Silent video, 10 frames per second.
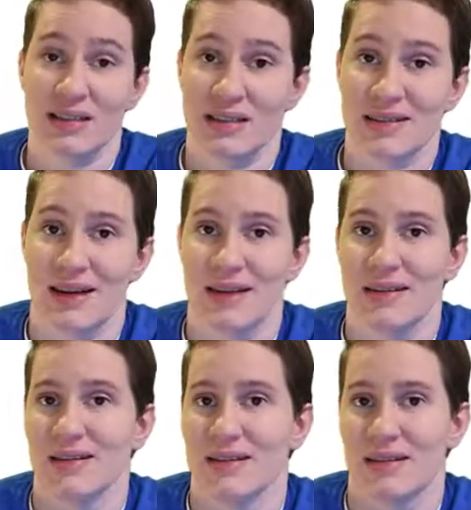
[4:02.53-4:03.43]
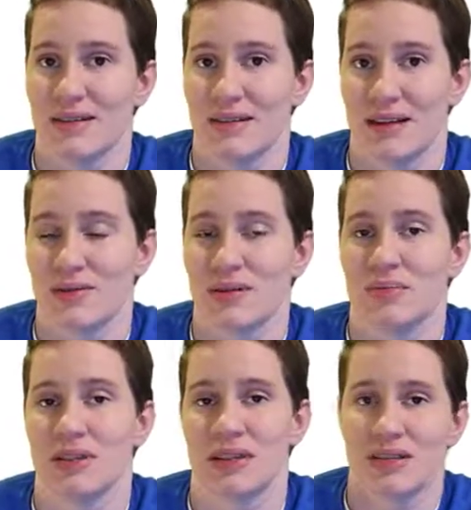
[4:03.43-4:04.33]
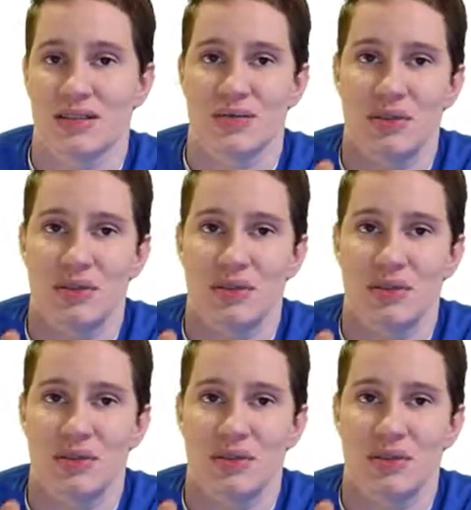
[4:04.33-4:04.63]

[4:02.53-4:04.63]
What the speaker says: side, side is a nice one because it just